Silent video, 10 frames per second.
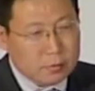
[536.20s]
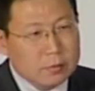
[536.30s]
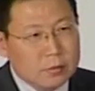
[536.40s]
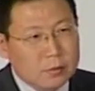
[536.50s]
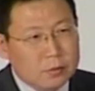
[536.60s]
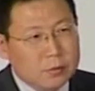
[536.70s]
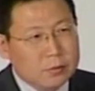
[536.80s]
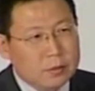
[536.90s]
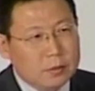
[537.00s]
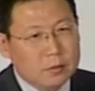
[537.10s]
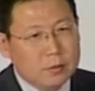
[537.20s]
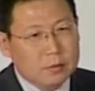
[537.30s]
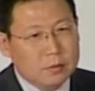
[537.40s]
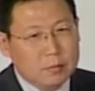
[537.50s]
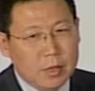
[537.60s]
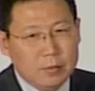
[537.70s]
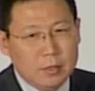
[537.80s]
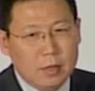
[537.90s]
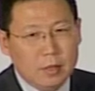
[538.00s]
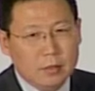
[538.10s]
So
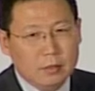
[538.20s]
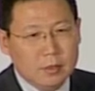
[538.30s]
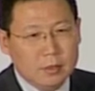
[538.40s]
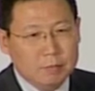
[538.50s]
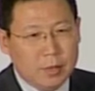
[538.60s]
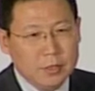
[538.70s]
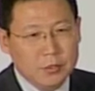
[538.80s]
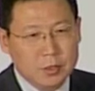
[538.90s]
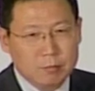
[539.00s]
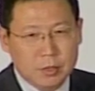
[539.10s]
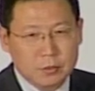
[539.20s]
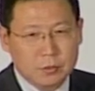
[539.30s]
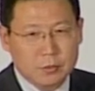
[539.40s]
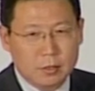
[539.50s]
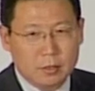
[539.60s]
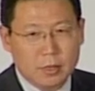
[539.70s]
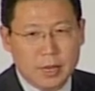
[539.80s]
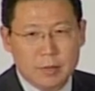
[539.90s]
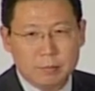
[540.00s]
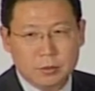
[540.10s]
maybe in the past months, in
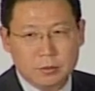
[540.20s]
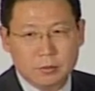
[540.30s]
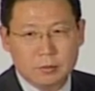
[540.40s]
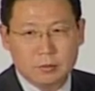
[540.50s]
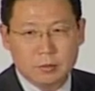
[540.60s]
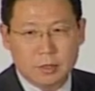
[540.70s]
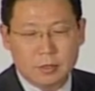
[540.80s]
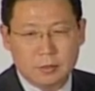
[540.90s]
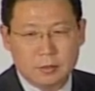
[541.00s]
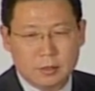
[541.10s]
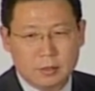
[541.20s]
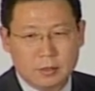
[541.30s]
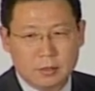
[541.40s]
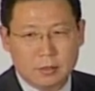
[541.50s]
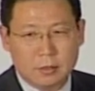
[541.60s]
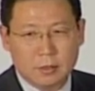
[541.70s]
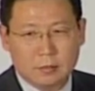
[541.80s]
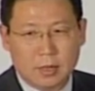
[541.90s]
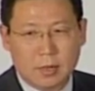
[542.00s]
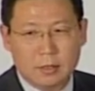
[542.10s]
April, we can see a lot
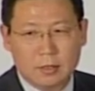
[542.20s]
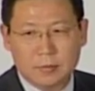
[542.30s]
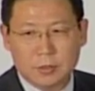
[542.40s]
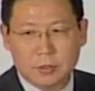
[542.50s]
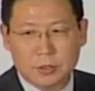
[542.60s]
of high-level